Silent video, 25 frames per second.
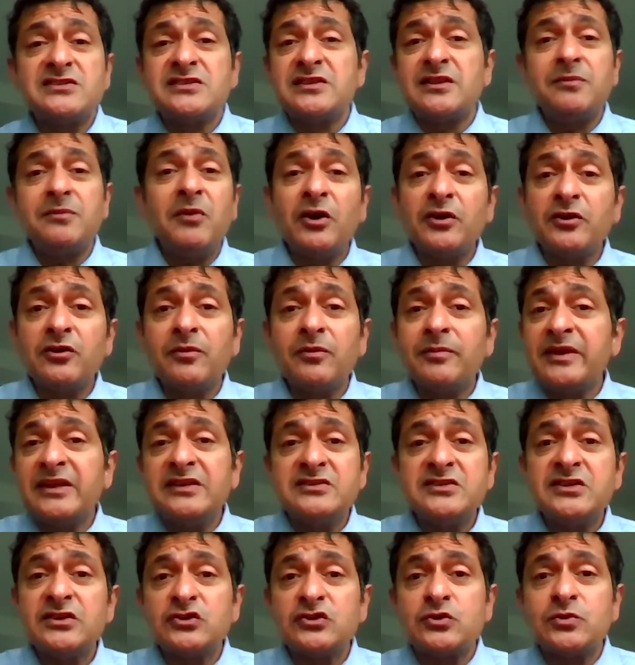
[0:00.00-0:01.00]
So they might not be in
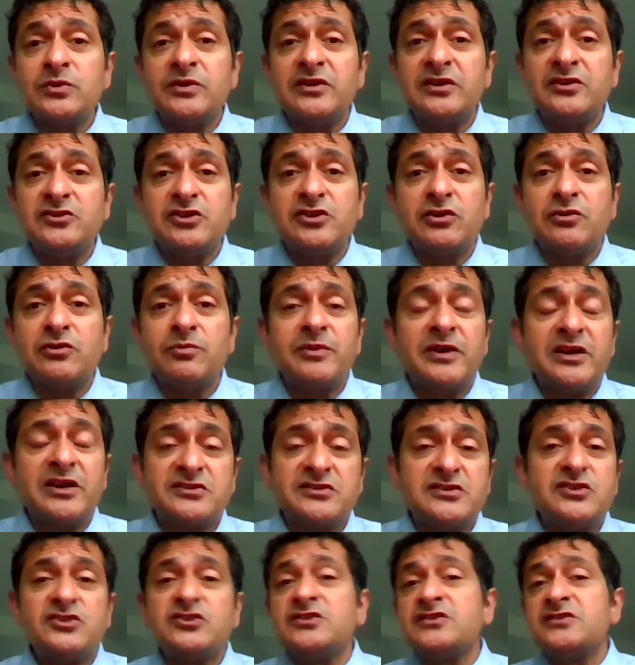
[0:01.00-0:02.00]
touch with their general
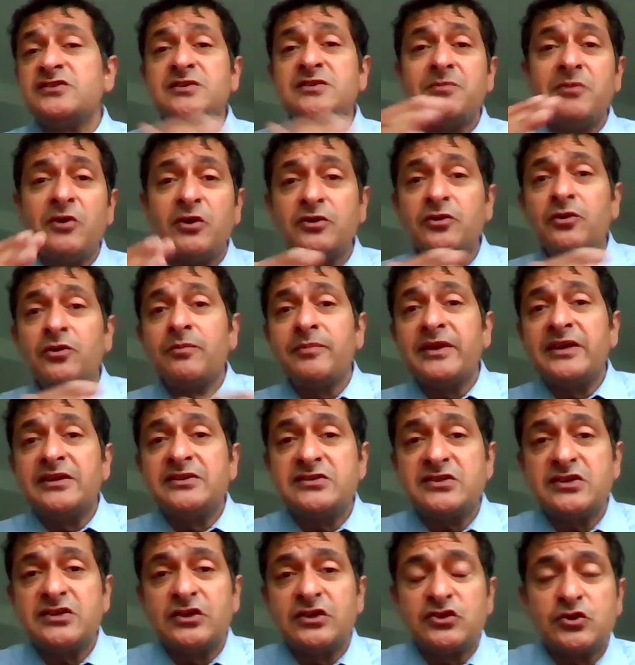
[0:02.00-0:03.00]
practitioners. They might not be in
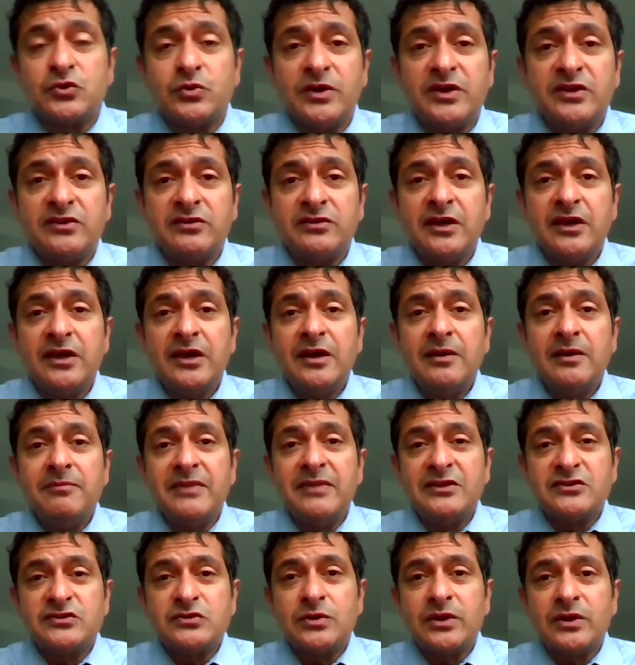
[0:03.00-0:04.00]
touch with
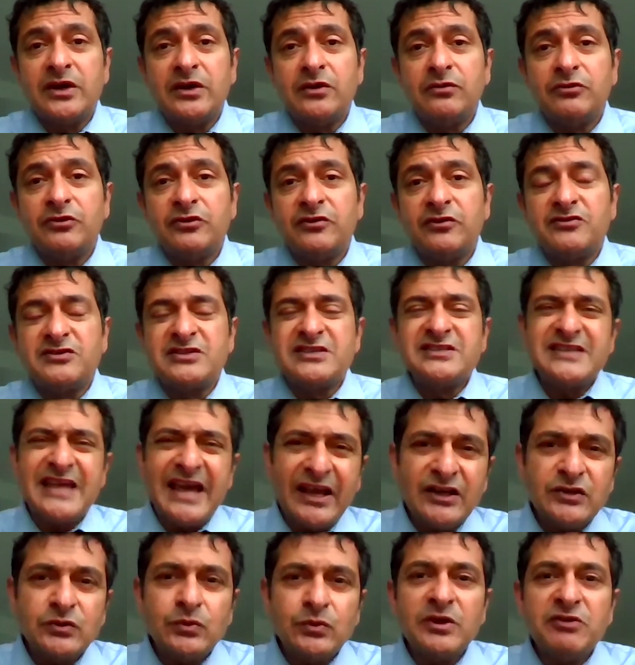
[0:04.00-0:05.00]
mental health services.
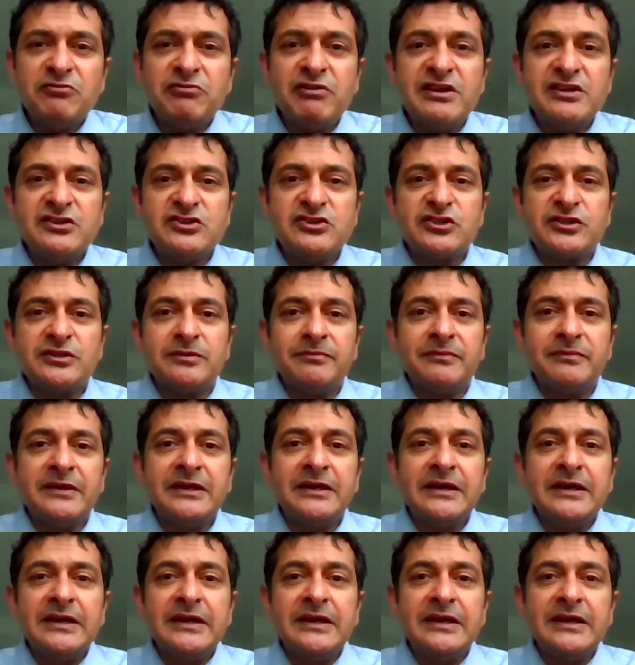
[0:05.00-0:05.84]
How do we reach them?